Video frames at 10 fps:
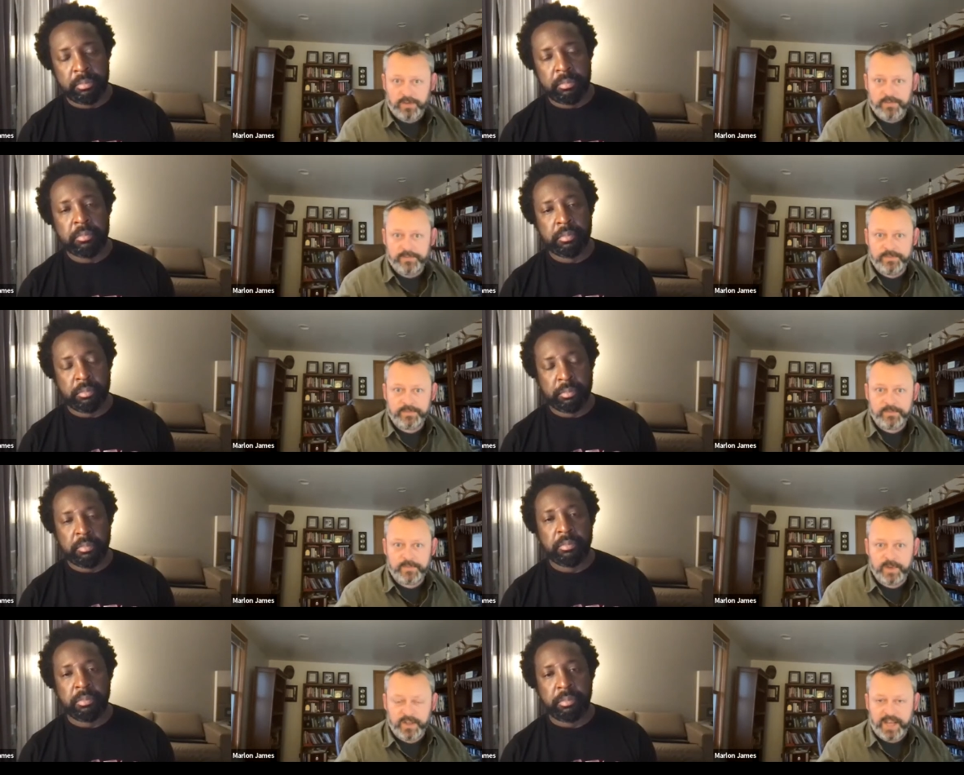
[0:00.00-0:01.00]
Speaker 1: Mm-hmm.
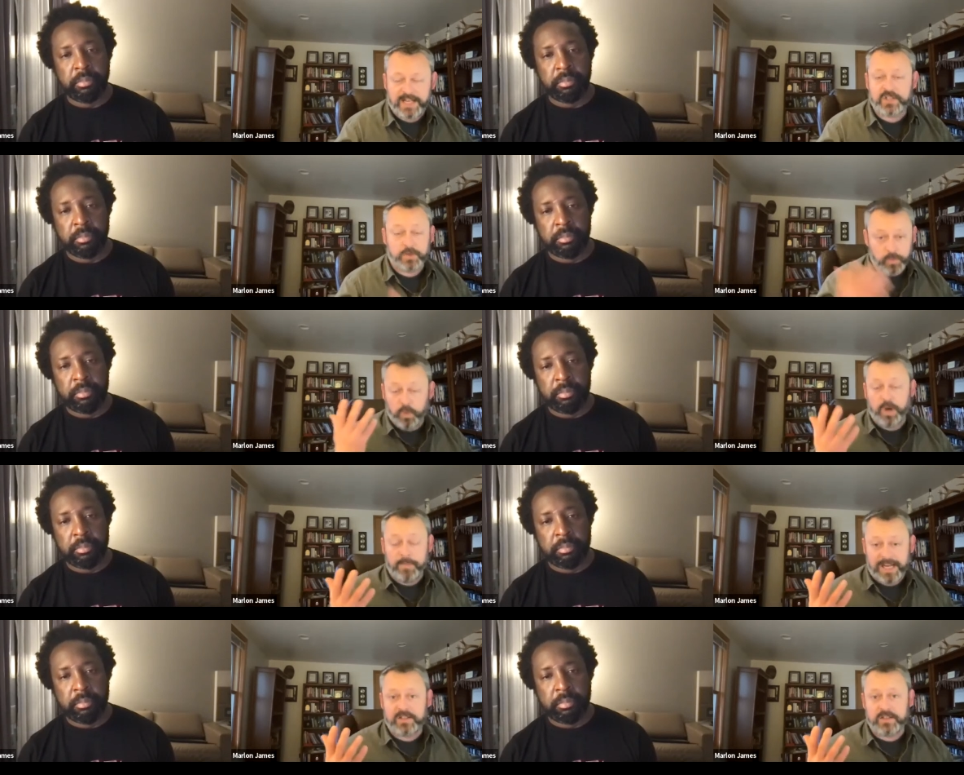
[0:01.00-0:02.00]
And that's what
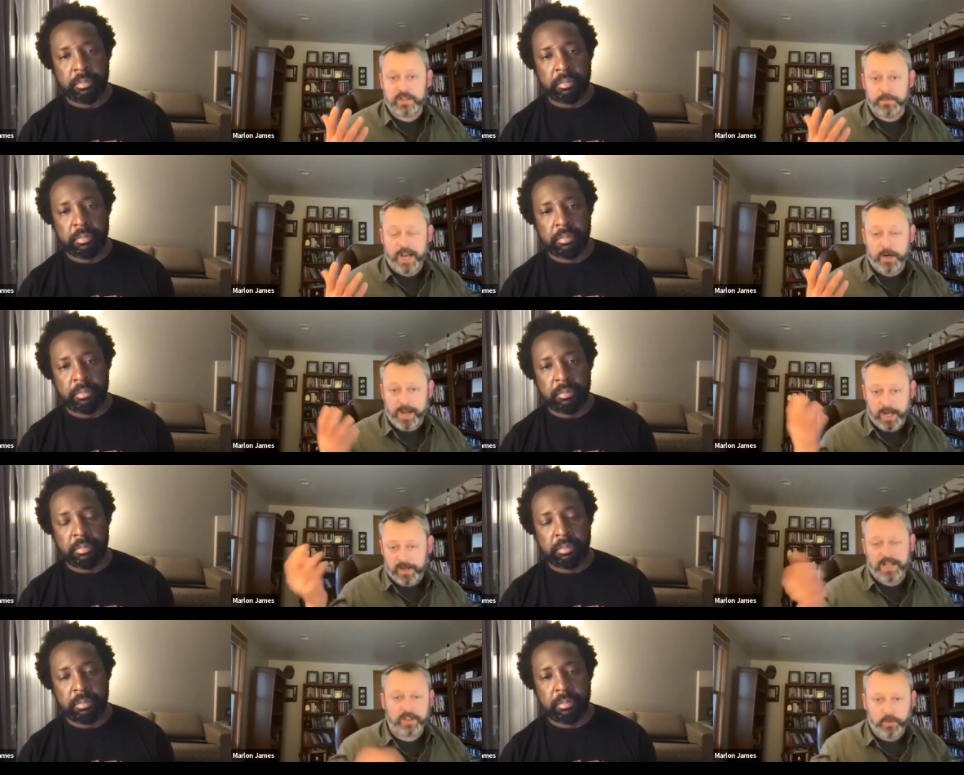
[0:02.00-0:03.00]
makes the Spider-Man,
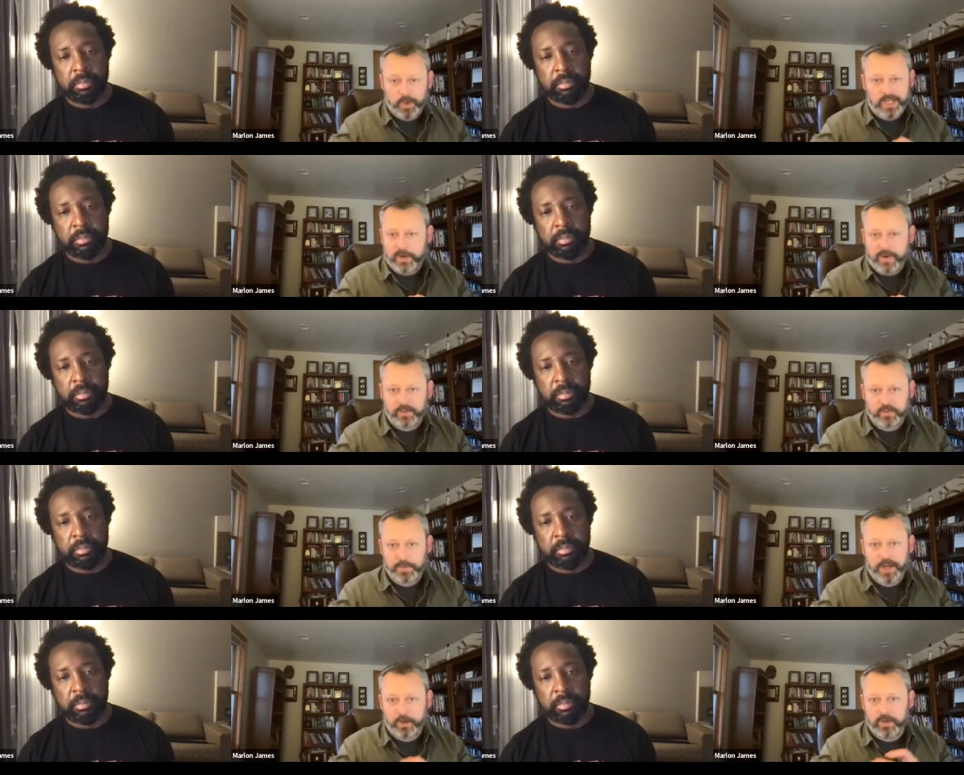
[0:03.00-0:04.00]
not the radioactive
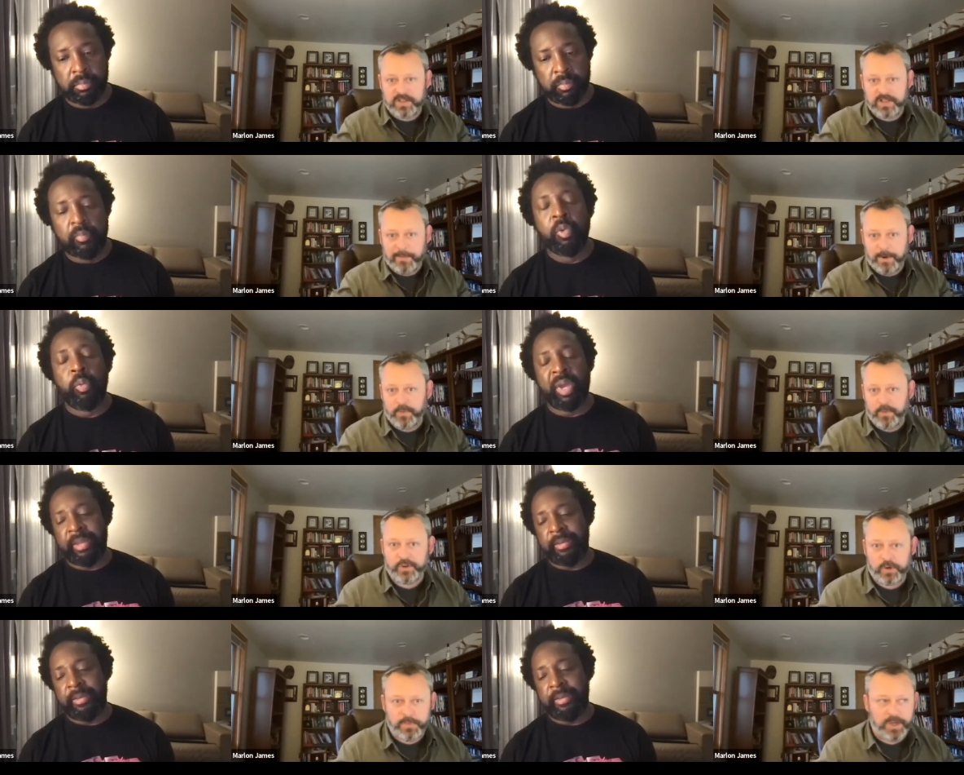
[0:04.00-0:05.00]
spider. It's that moment,
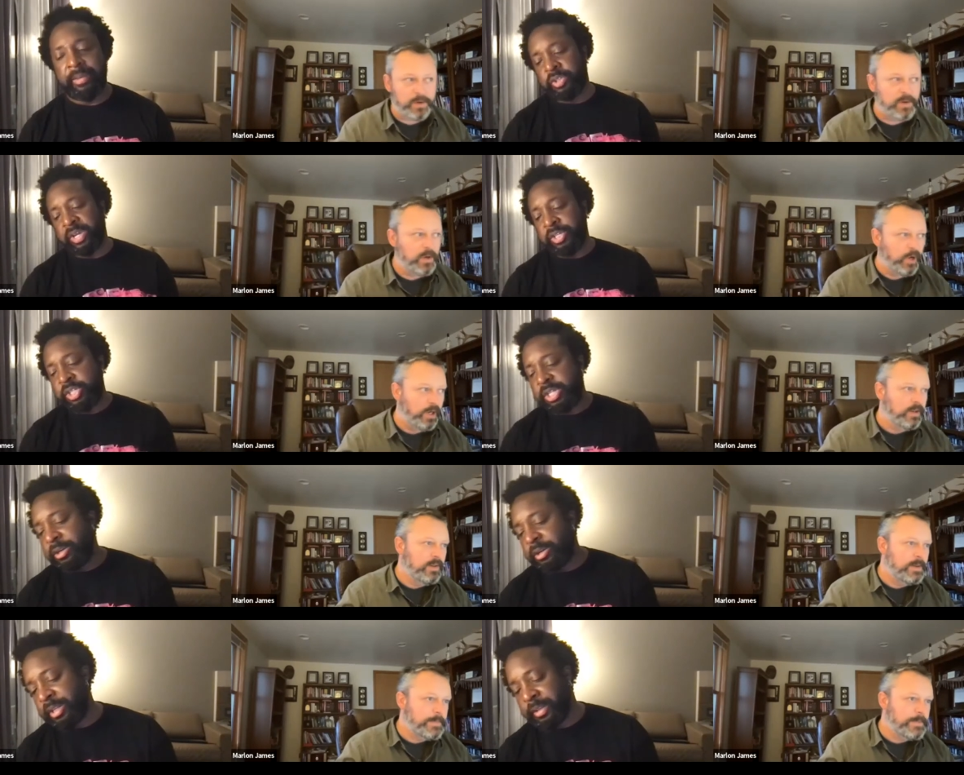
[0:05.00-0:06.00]
right? The tragedy
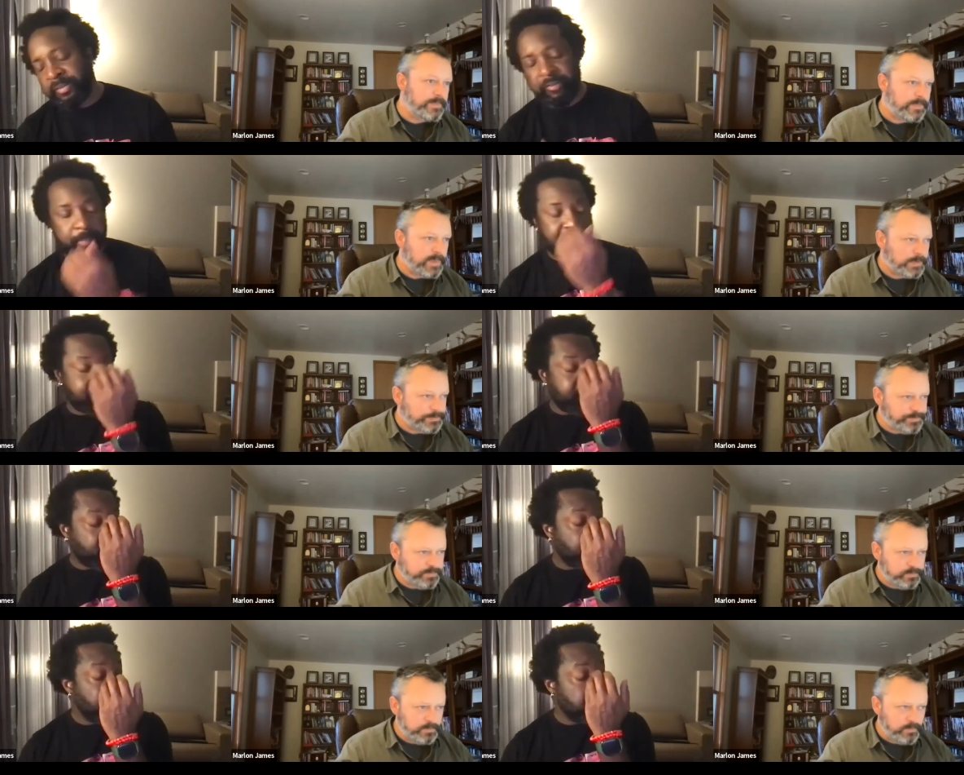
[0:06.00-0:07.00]
right?
Speaker 2: or the, the formative
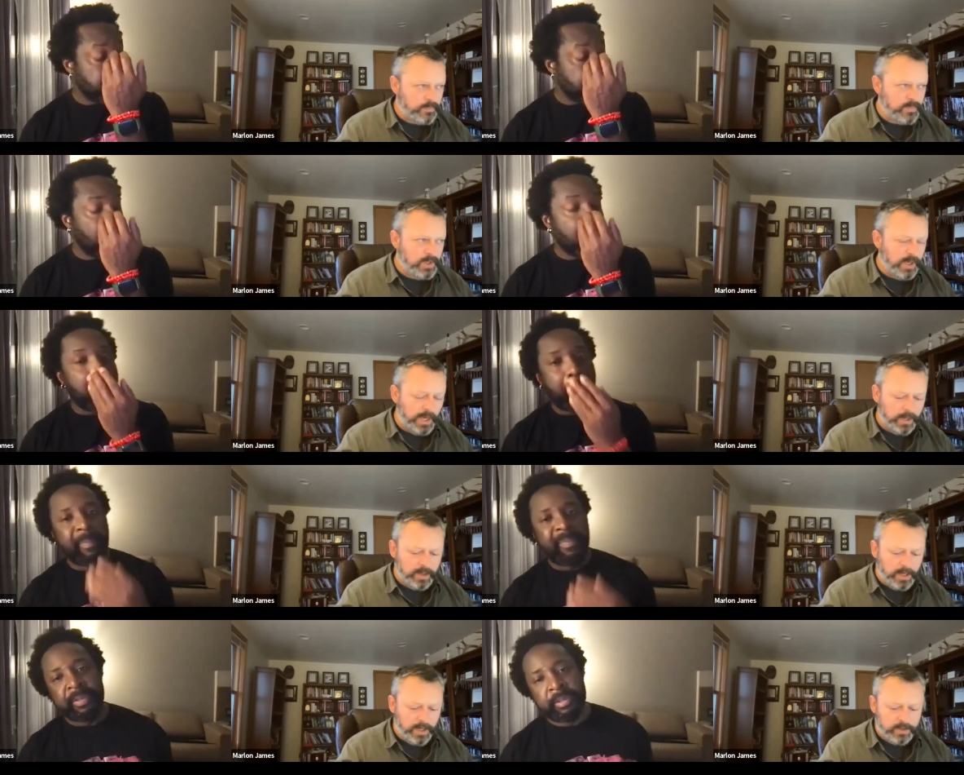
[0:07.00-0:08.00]
experience, yeah.
Speaker 1: And
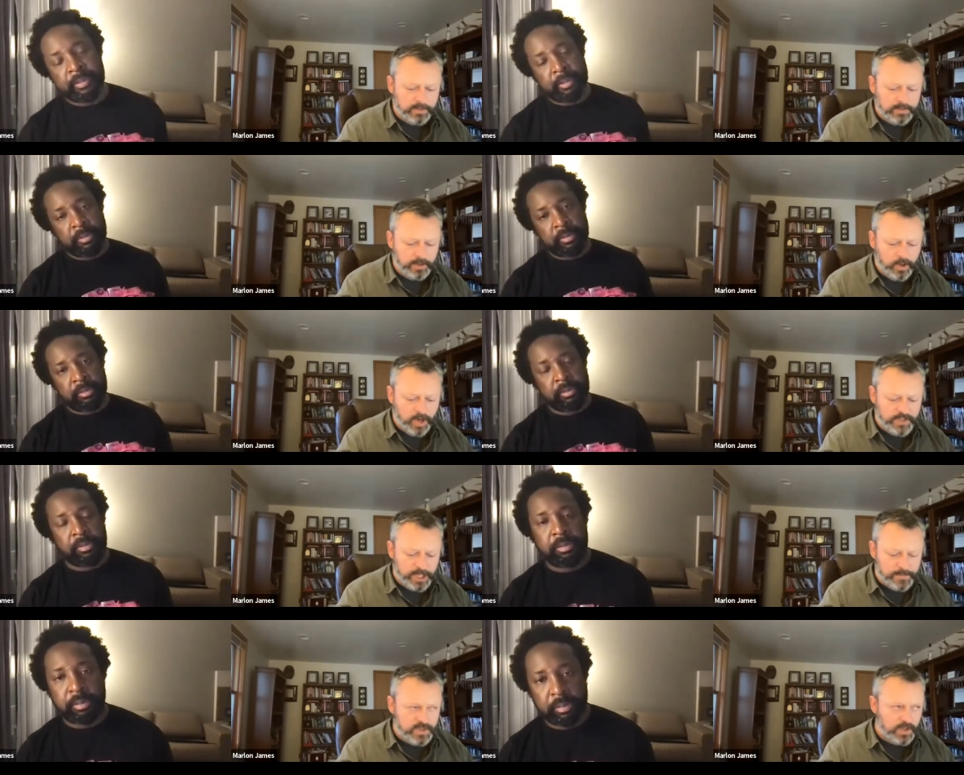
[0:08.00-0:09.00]
and you know,
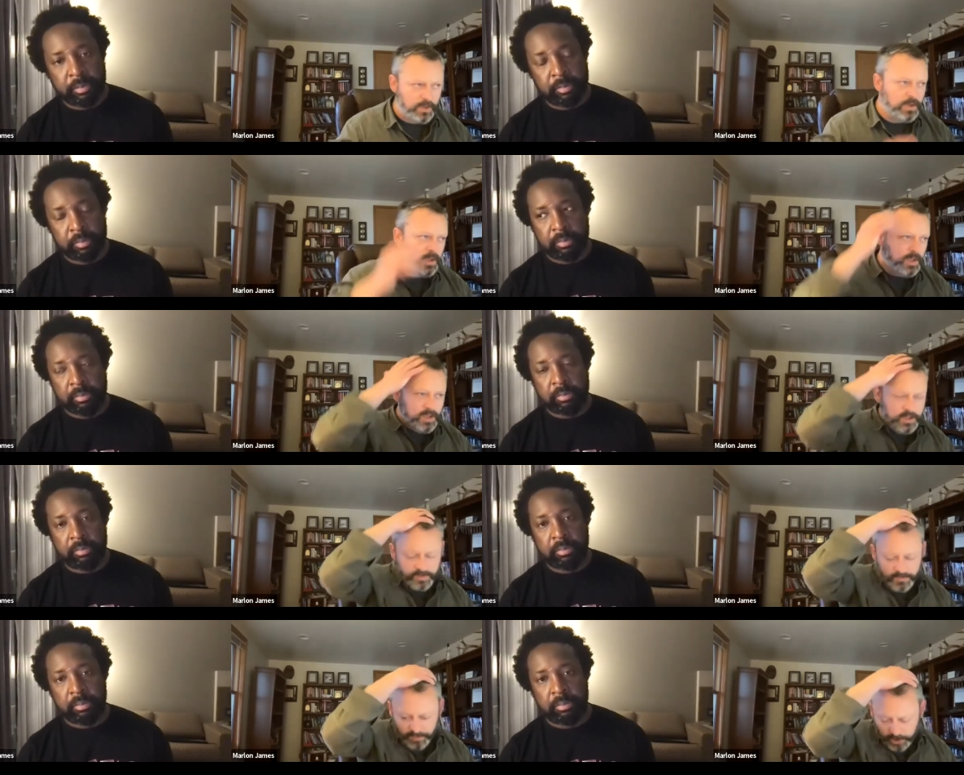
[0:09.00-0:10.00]
oftentimes the
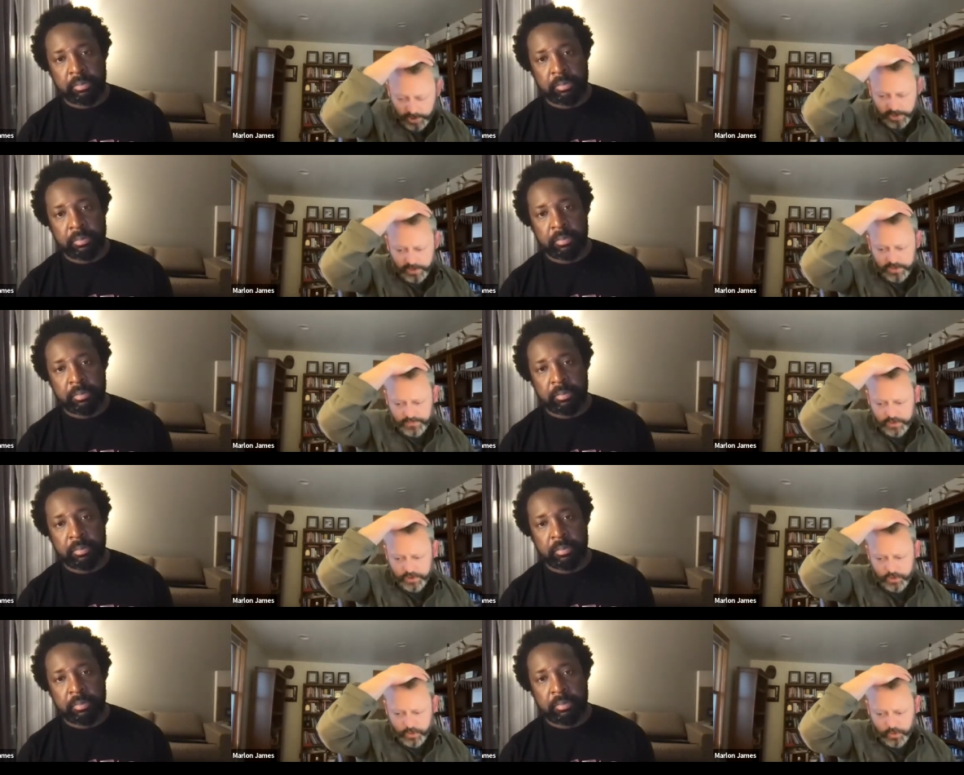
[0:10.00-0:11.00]
the villains of the
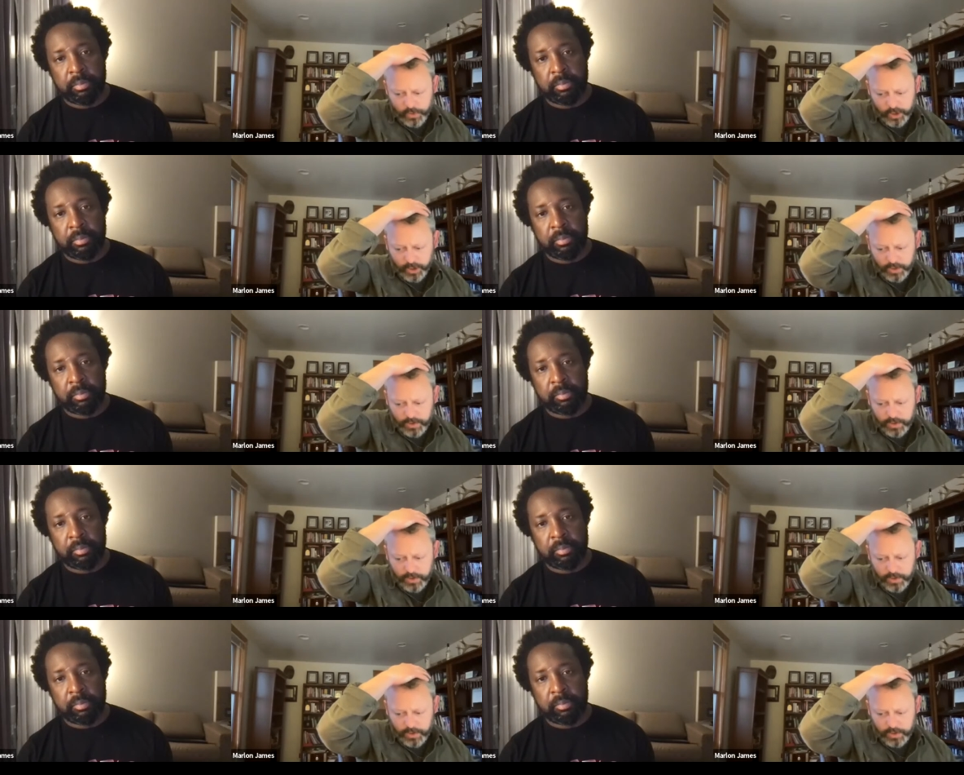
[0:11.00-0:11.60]
story